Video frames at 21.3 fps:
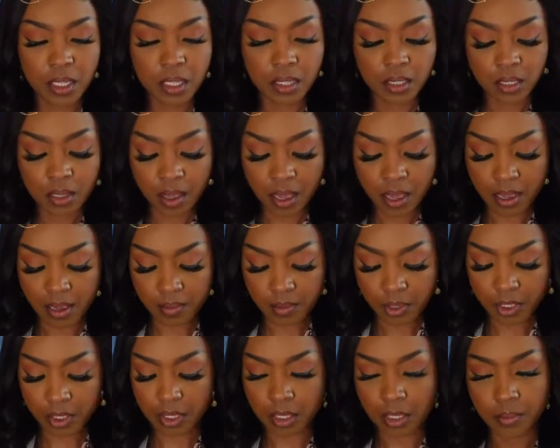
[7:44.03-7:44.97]
So I'm
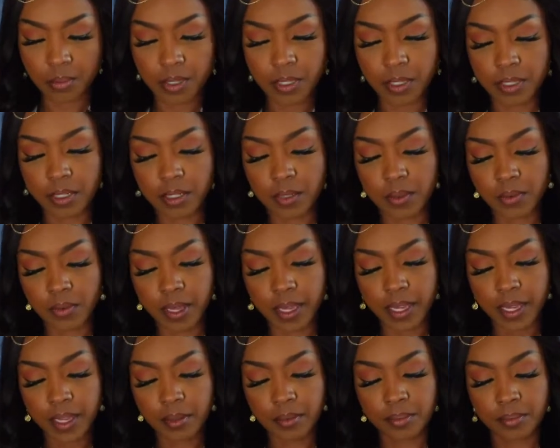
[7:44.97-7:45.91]
just going to put this
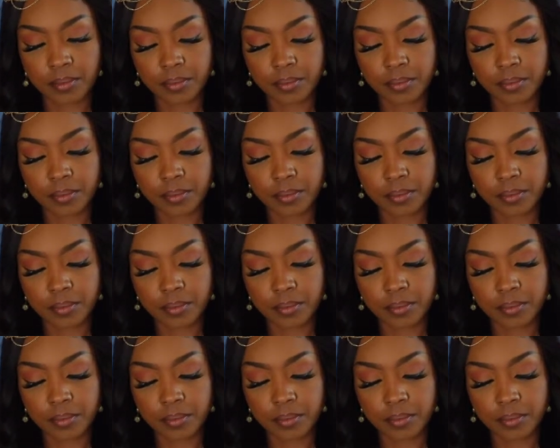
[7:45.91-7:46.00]
away.